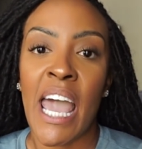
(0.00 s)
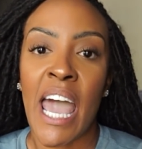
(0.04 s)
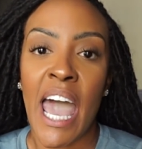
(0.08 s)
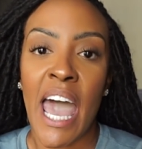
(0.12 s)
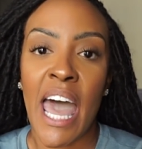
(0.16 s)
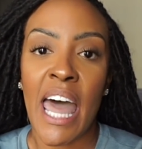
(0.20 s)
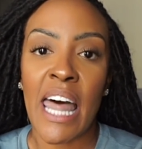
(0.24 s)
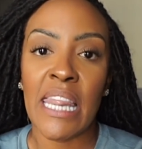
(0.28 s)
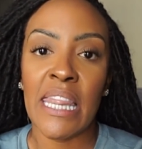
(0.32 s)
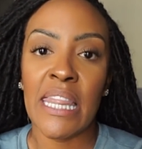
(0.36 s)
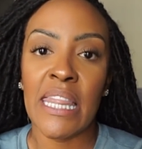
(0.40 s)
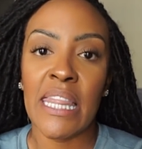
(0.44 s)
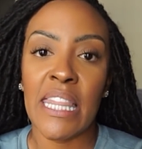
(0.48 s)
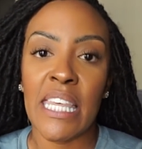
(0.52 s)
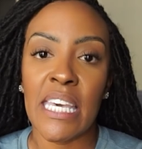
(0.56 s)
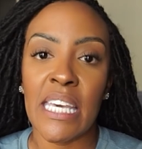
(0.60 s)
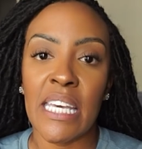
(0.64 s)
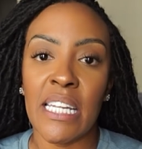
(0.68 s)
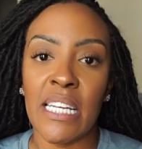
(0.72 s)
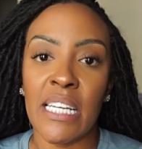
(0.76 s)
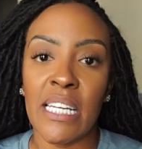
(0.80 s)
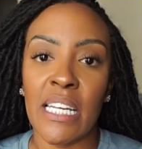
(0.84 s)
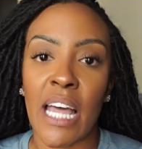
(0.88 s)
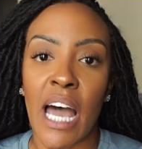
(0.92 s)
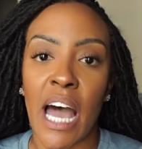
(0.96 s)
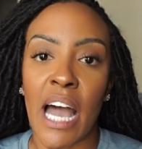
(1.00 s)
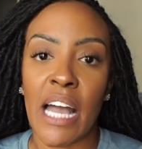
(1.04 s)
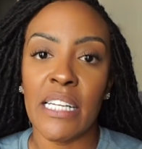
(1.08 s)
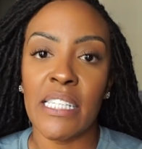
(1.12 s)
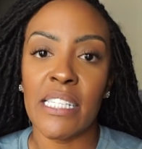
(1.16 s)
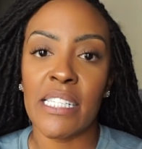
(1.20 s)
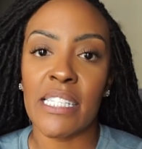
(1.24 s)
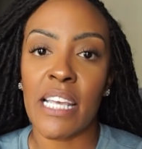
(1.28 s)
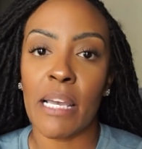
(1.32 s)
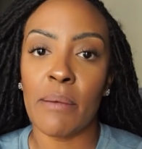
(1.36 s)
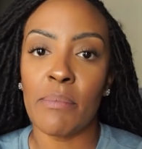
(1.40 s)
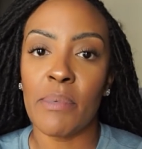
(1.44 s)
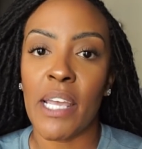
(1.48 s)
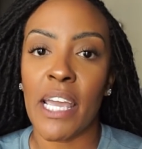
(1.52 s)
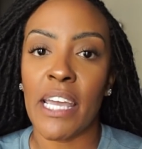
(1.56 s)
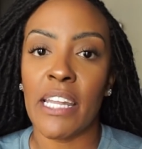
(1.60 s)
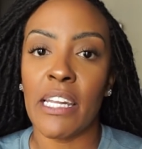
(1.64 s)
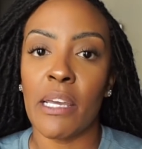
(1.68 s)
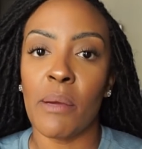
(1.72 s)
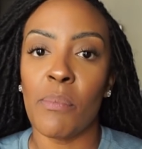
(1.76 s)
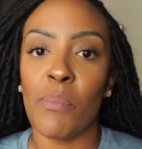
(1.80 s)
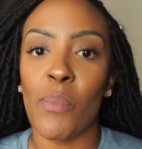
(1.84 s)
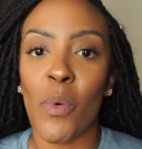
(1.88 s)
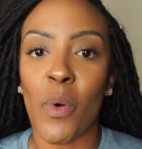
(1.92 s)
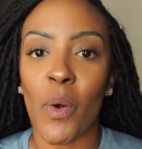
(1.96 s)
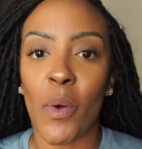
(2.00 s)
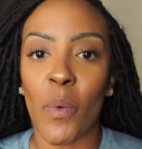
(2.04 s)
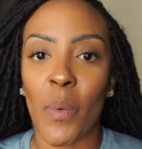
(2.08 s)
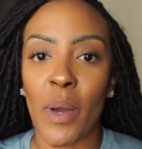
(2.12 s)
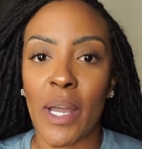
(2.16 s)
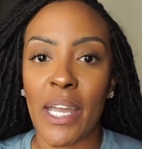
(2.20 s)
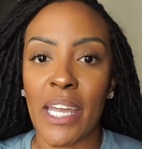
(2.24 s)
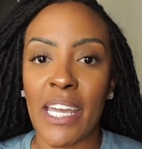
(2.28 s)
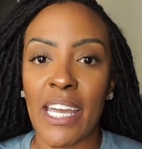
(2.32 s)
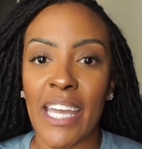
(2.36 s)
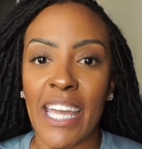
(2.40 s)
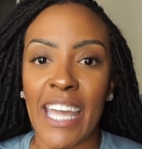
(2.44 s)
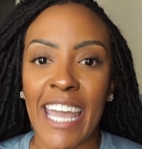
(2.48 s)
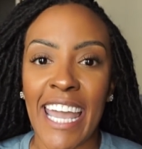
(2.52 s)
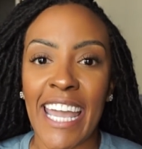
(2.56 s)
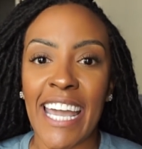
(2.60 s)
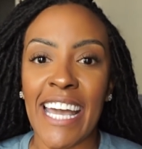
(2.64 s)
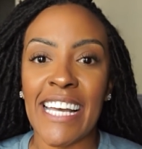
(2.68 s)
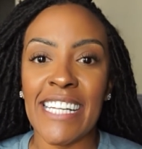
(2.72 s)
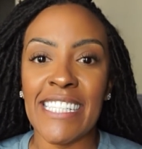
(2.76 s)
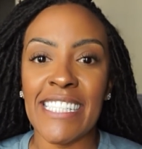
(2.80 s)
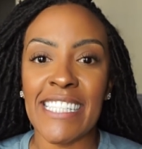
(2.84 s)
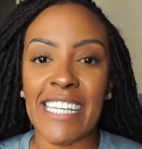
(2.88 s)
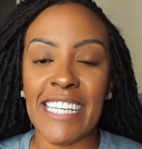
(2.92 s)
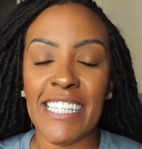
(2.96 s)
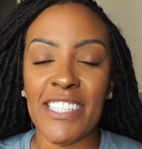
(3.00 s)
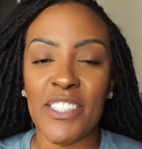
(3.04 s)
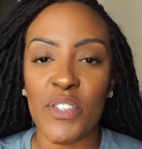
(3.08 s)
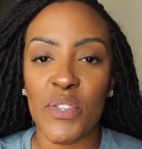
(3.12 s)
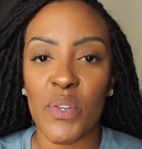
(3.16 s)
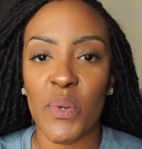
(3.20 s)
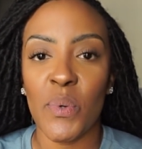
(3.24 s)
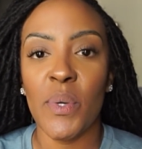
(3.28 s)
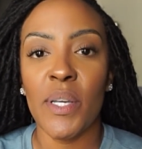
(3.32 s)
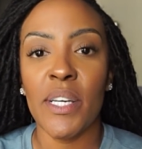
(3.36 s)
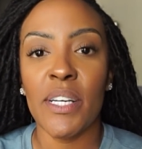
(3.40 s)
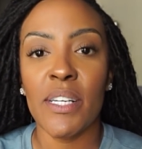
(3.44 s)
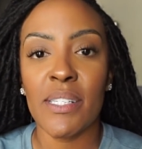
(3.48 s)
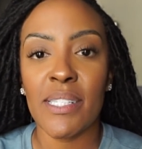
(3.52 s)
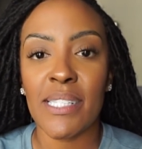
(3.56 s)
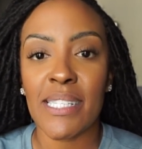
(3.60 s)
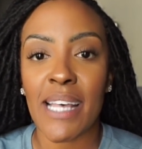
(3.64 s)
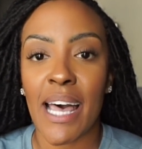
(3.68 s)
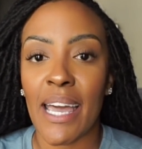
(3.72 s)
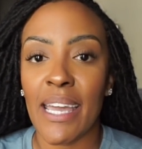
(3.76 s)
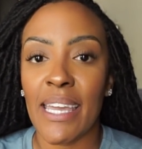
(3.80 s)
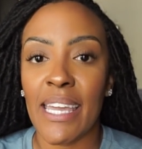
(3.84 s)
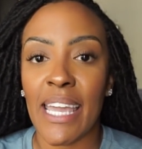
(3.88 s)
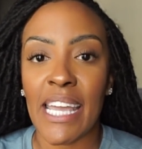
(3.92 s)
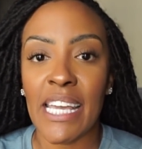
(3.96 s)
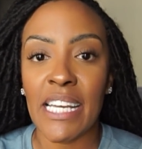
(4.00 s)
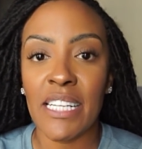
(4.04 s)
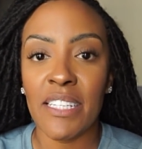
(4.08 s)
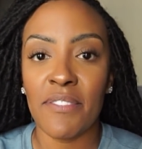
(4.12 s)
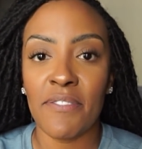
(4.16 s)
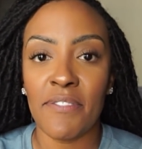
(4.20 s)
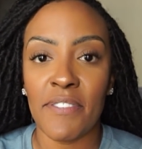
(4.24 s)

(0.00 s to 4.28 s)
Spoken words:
And then I just kept gaining more weight. And in 2 years, I gained